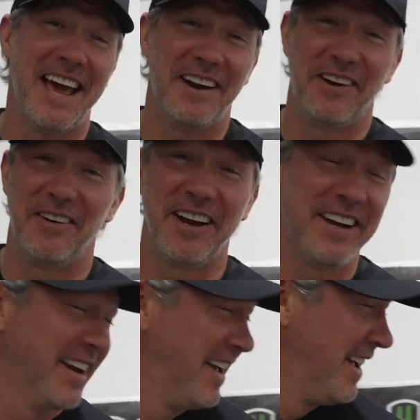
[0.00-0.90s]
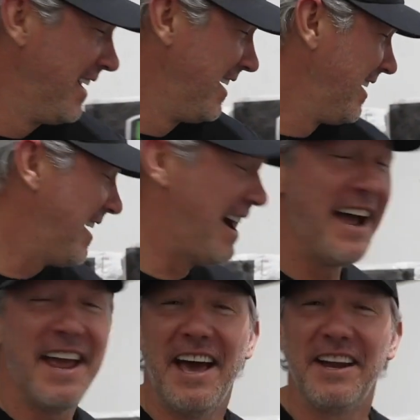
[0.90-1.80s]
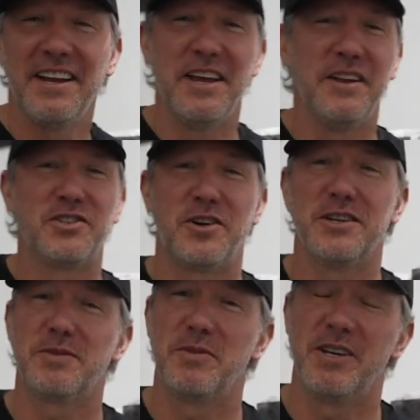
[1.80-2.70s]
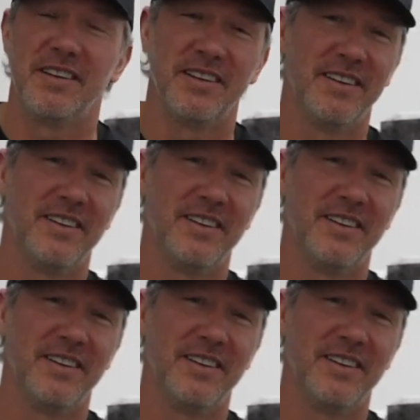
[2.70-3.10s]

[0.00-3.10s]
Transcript: had it, right? I had it, and trust me,